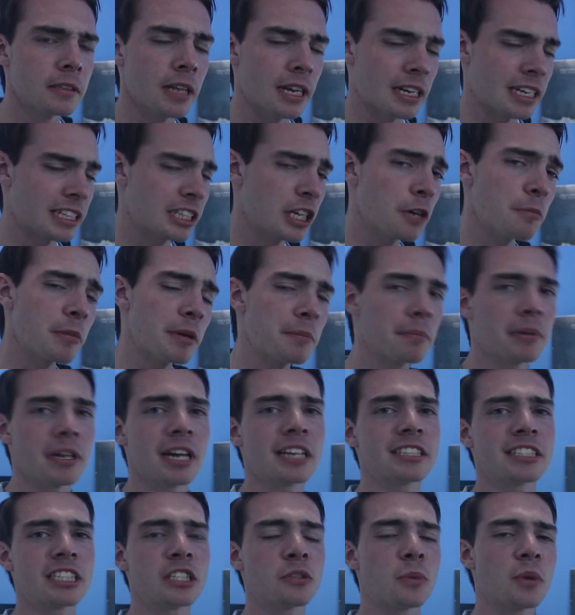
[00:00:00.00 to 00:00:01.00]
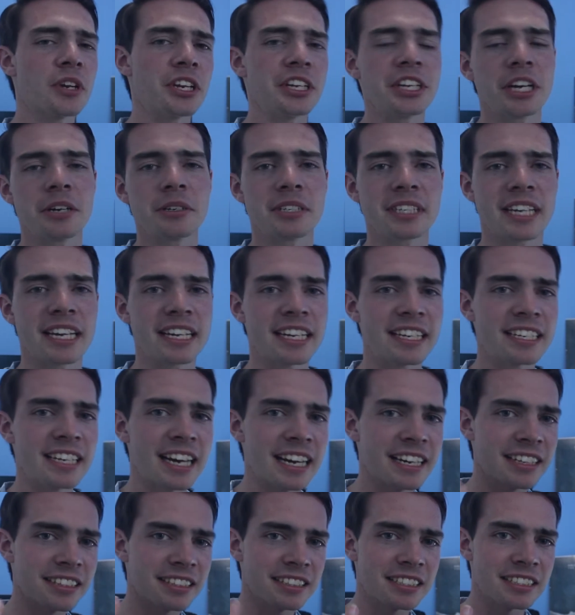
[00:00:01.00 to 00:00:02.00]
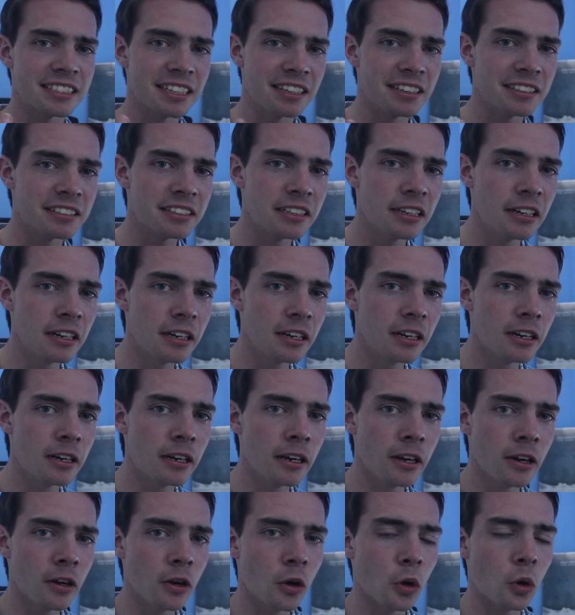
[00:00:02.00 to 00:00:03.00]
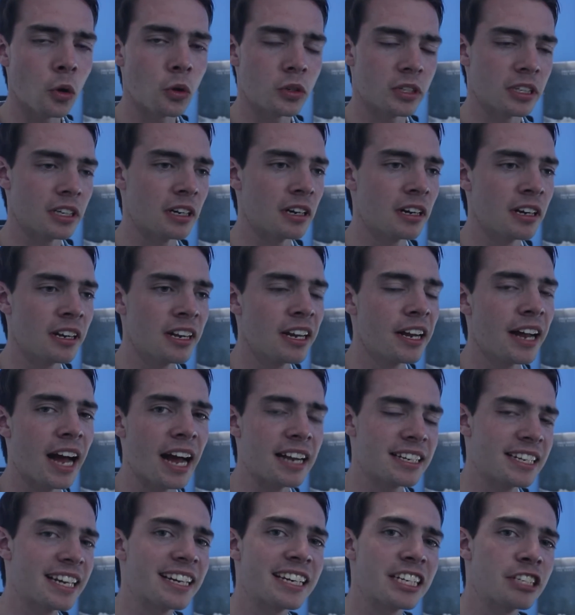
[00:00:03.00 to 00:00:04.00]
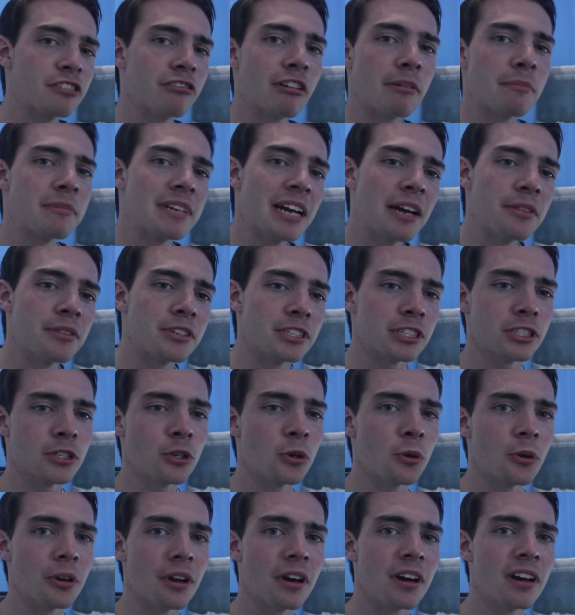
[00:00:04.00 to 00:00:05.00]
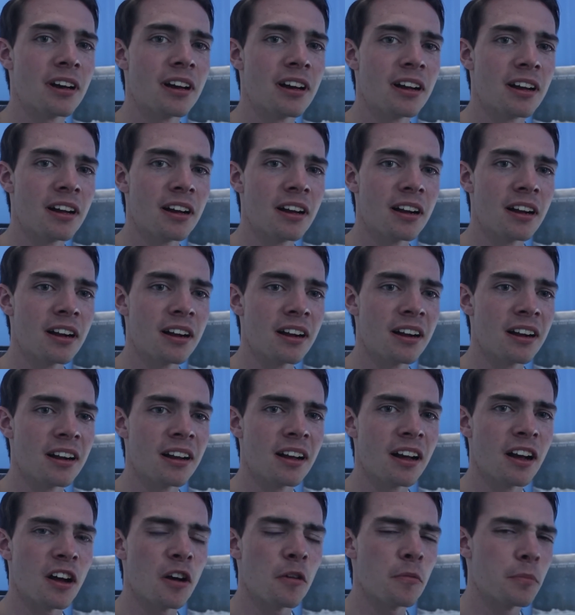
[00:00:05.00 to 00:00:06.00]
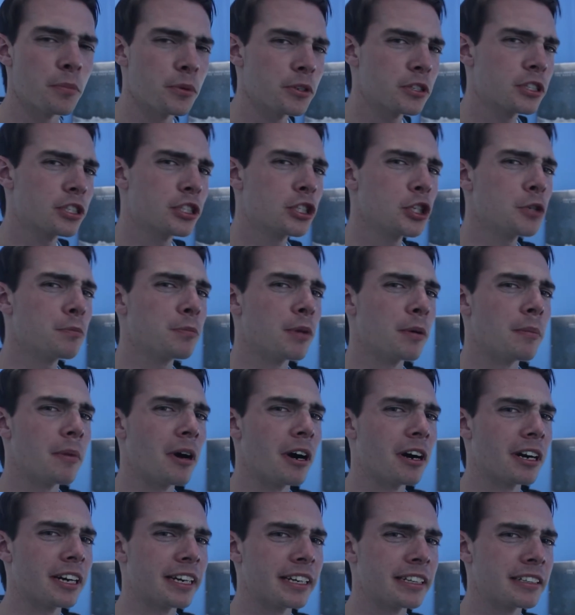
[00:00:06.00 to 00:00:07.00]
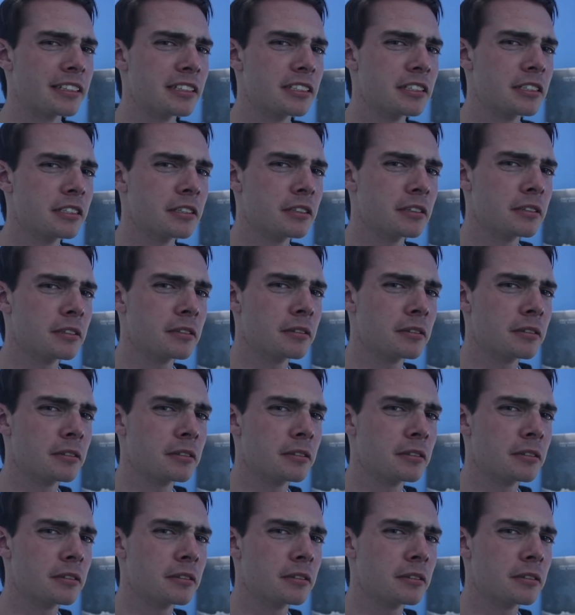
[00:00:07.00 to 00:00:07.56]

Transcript: And I don't mean places where you go to get your nails done or to take a trip down the sauna, but supermarkets.